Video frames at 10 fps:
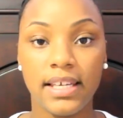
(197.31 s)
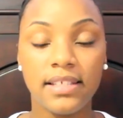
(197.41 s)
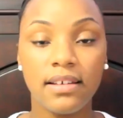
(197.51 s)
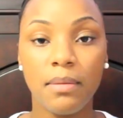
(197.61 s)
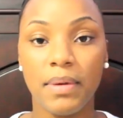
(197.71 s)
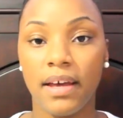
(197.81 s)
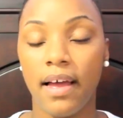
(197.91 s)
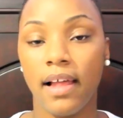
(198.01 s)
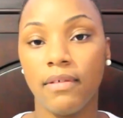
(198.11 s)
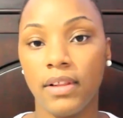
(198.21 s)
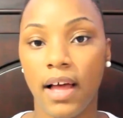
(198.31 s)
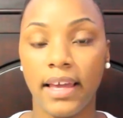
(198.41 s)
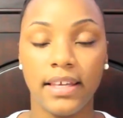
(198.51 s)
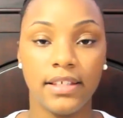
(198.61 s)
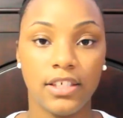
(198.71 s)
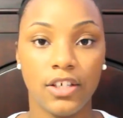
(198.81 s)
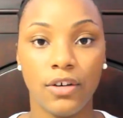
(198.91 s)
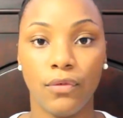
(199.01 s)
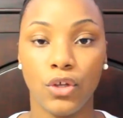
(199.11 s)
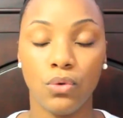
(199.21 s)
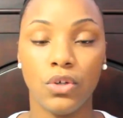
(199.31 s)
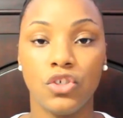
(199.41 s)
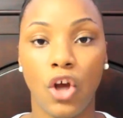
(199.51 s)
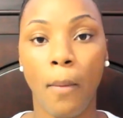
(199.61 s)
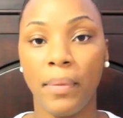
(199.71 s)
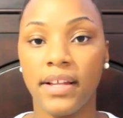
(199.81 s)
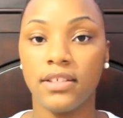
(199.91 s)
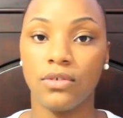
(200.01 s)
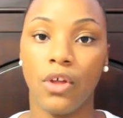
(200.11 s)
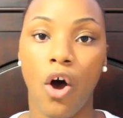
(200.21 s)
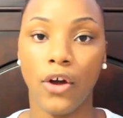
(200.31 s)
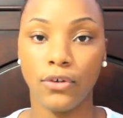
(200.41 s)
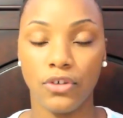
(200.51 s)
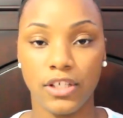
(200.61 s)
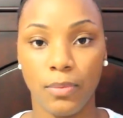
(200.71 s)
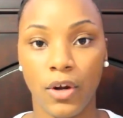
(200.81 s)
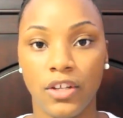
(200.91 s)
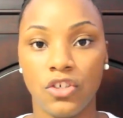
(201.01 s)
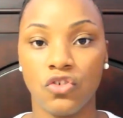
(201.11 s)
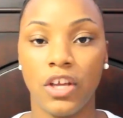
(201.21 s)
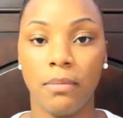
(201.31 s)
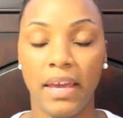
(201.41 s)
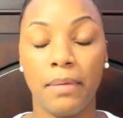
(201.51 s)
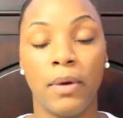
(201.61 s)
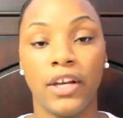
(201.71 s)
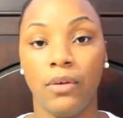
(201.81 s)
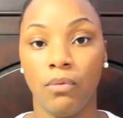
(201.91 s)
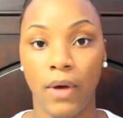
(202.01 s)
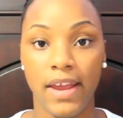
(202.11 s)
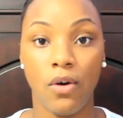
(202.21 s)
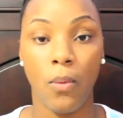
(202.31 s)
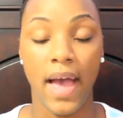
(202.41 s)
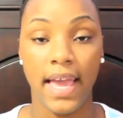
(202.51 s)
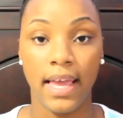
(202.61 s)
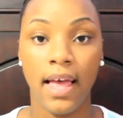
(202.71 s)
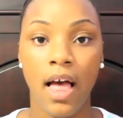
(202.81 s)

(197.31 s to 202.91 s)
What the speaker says: It's going to be a hell of a lot easier for you to jump into the auto transport industry and make money right away.